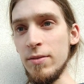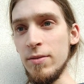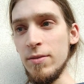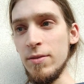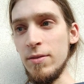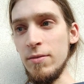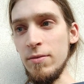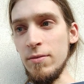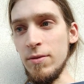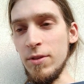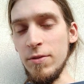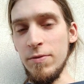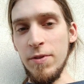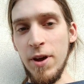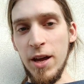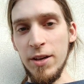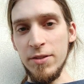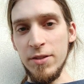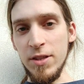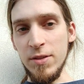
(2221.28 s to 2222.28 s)
in the
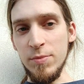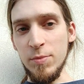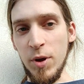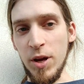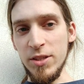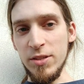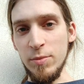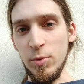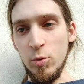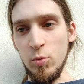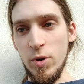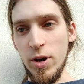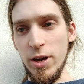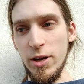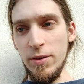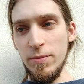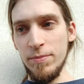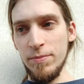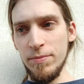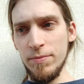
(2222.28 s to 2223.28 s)
fastest possible way,
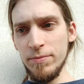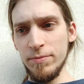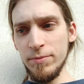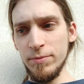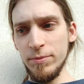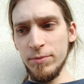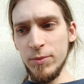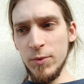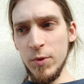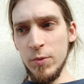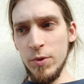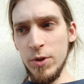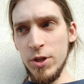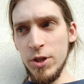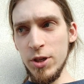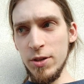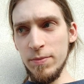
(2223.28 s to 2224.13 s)
which